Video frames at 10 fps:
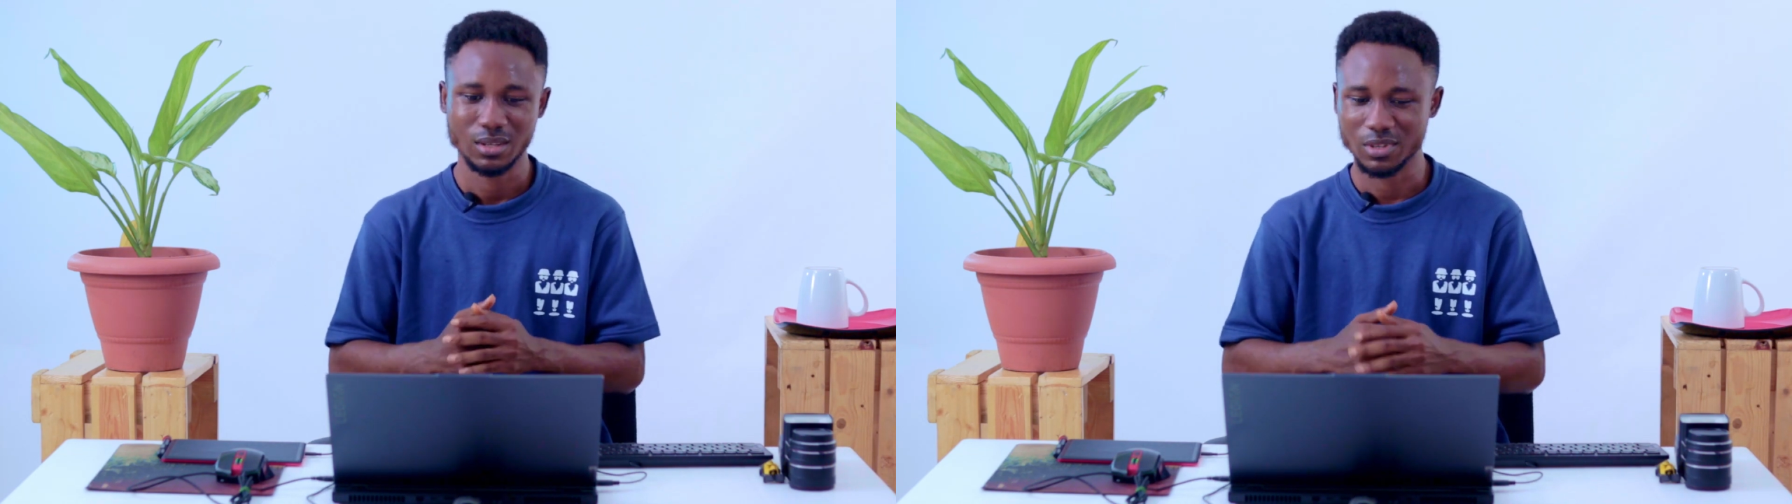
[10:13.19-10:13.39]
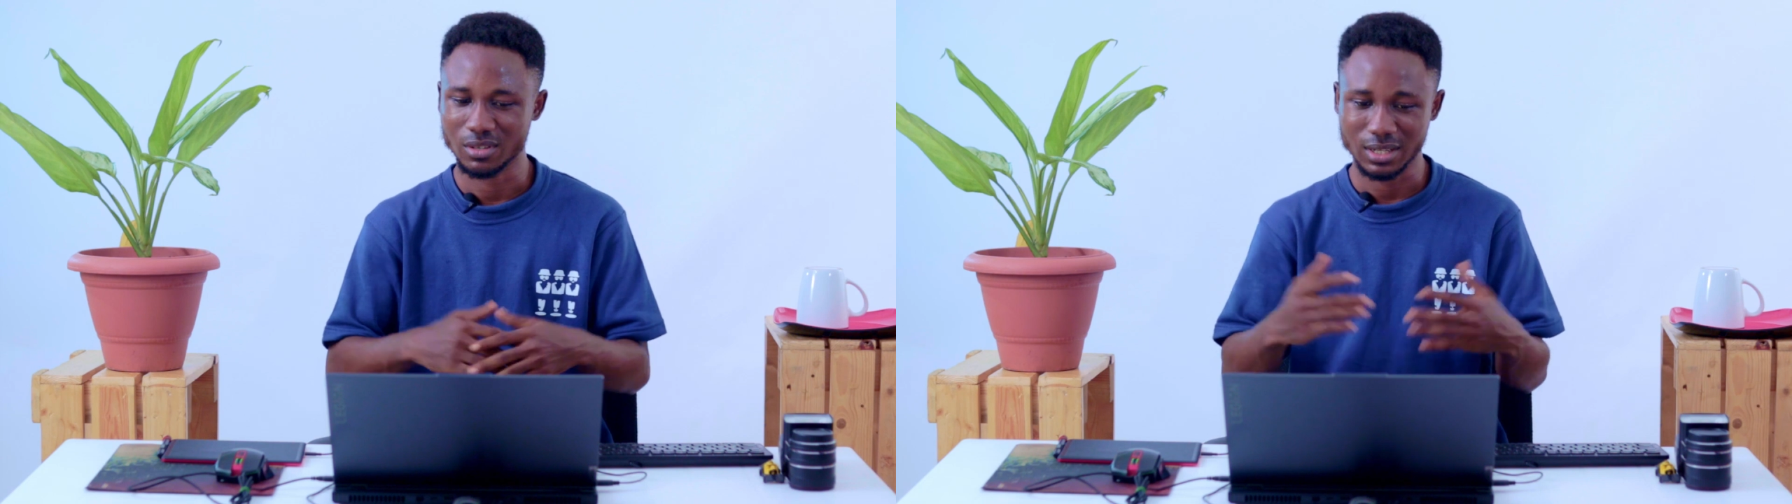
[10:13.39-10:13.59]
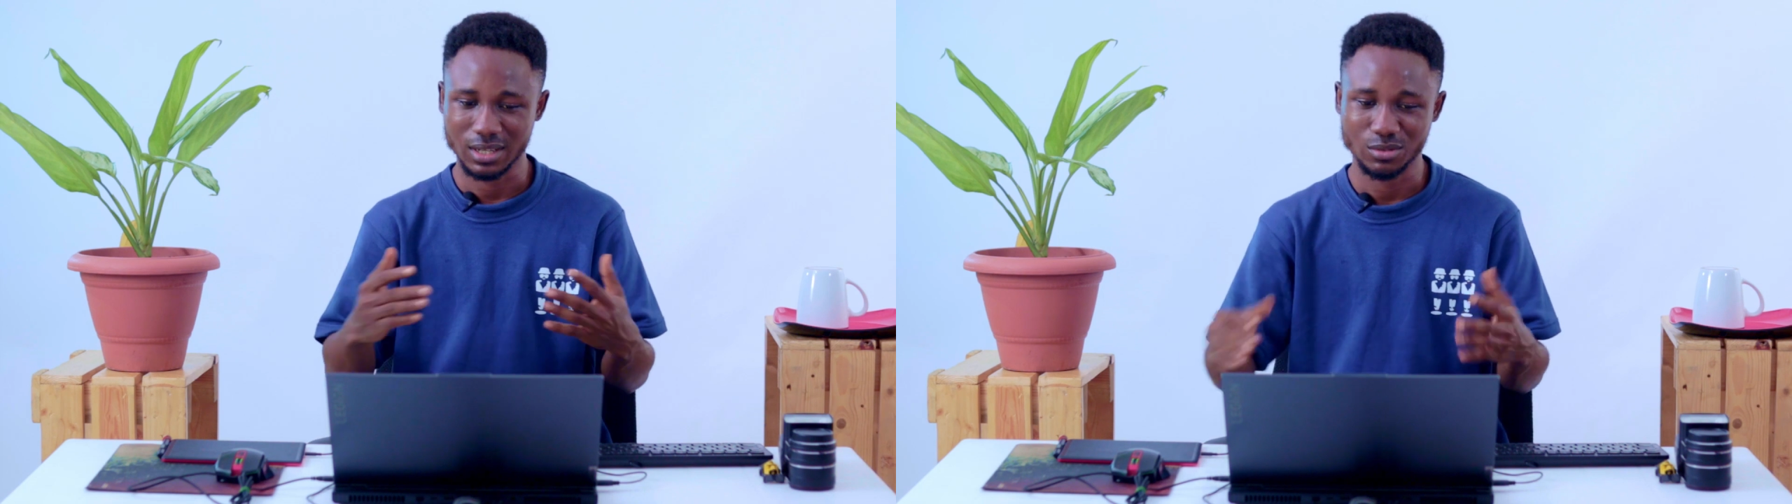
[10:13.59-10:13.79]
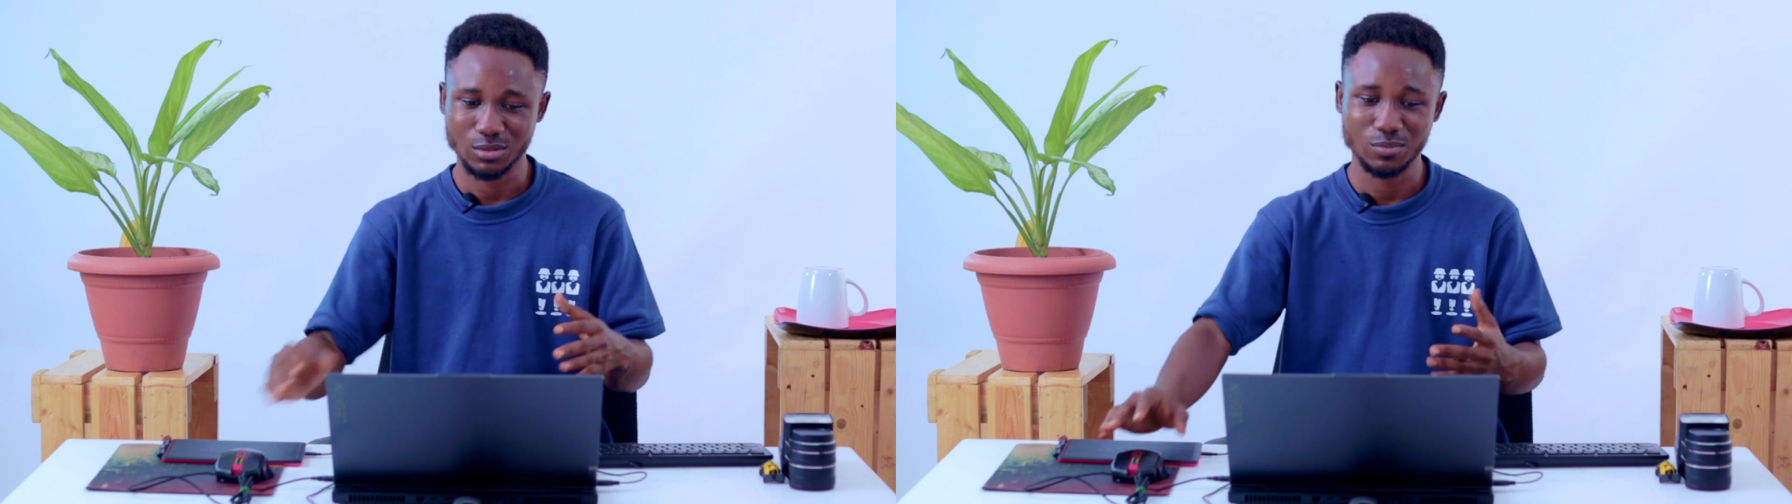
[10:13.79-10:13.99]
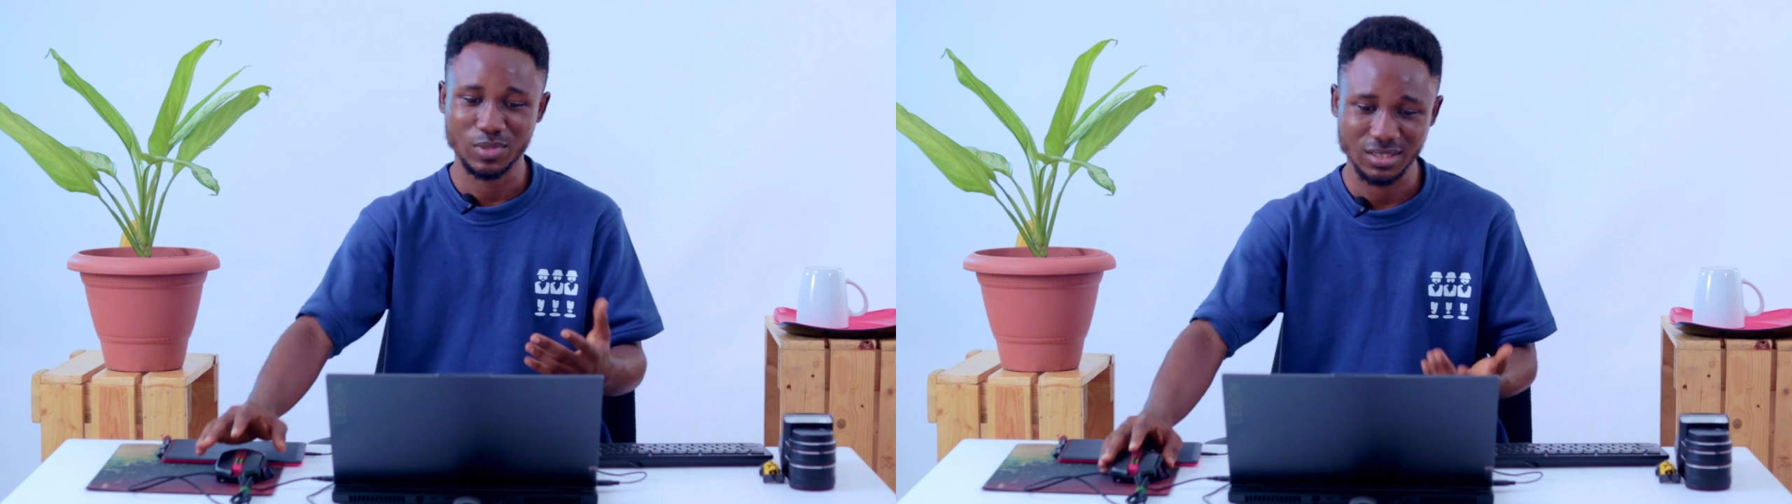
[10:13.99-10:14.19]
because I can
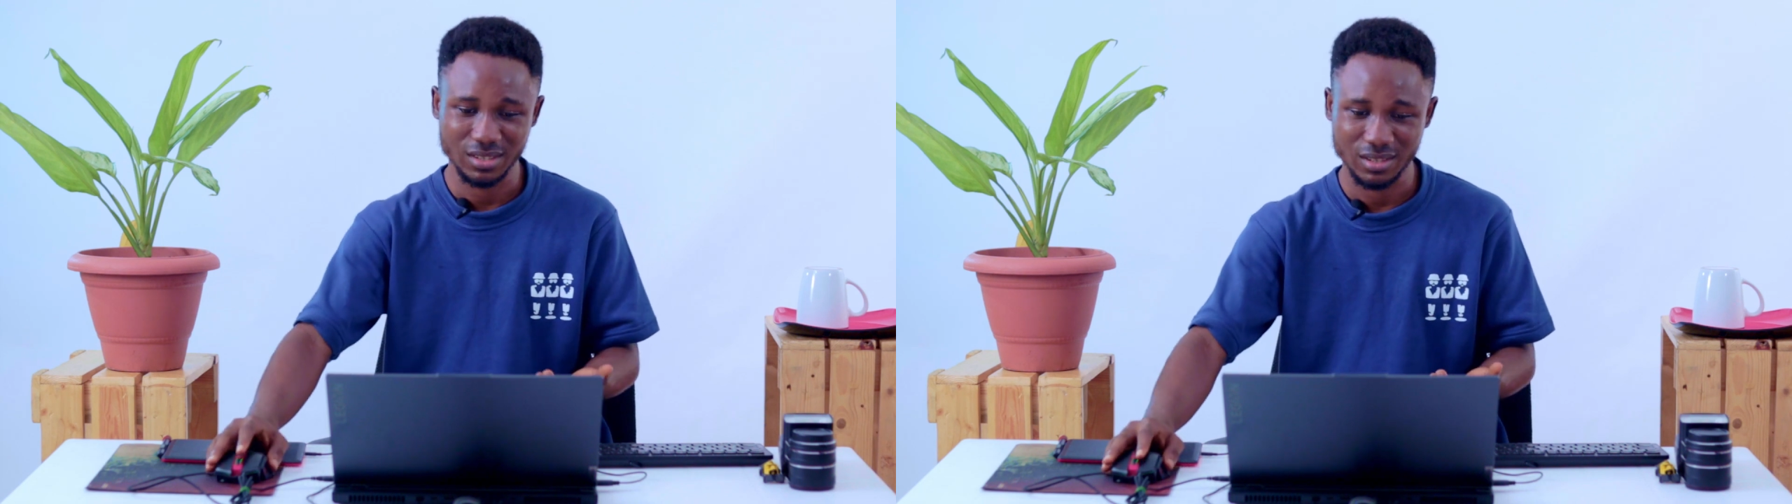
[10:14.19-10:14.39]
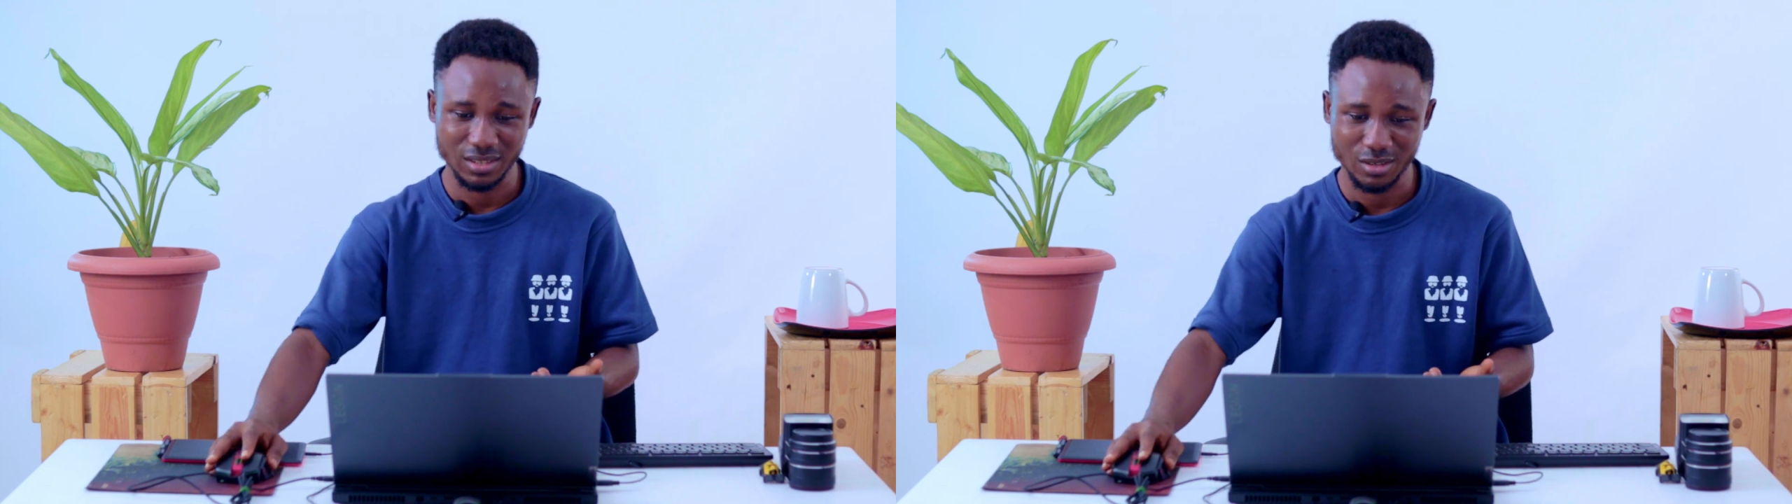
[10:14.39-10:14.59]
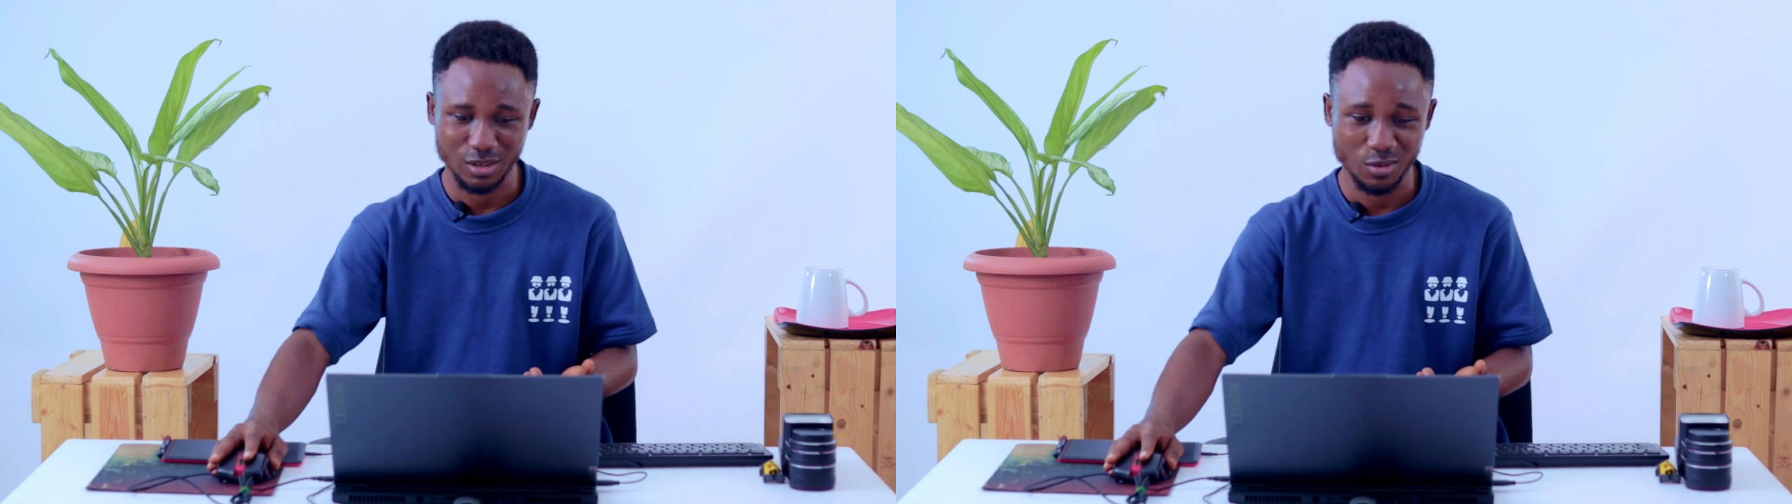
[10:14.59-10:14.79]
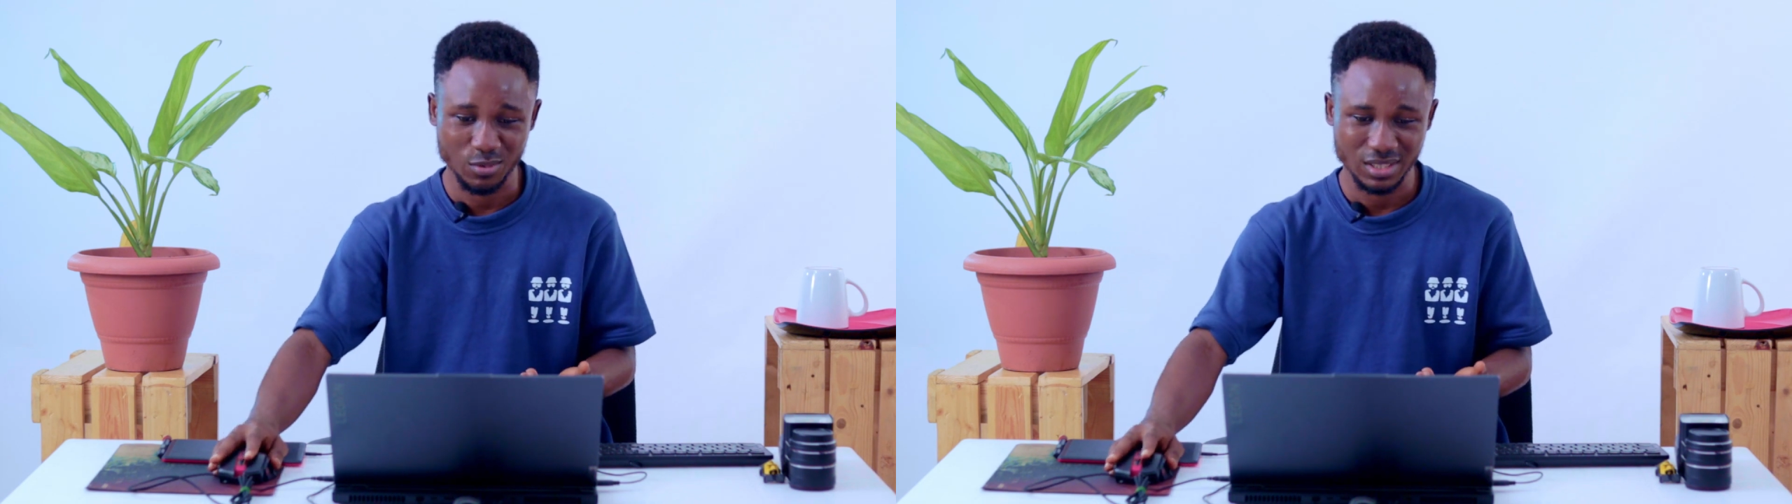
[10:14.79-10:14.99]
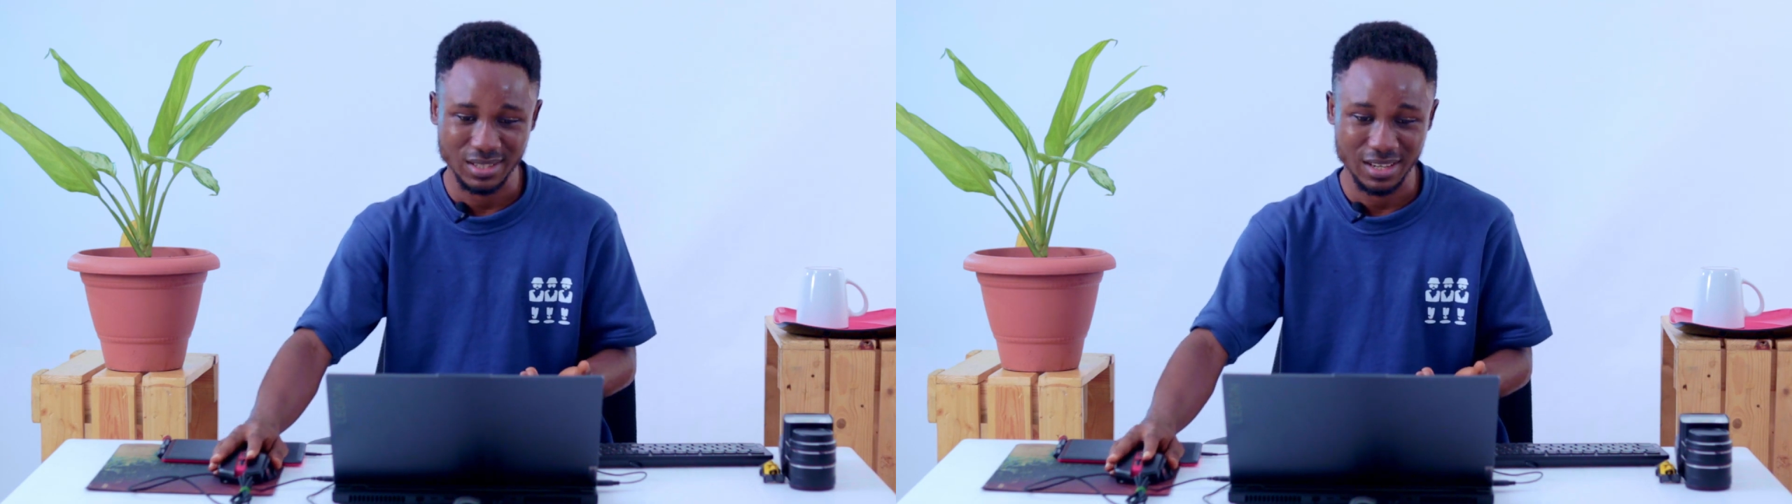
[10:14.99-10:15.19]
do basically almost